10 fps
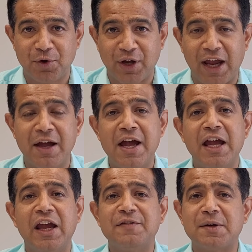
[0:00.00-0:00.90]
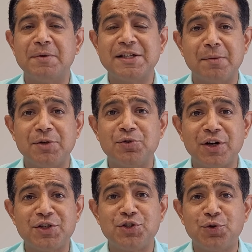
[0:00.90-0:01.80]
Okay, if somebody's coming to
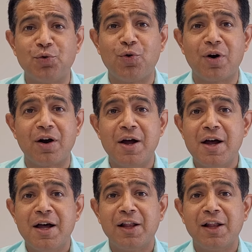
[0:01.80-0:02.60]
cut your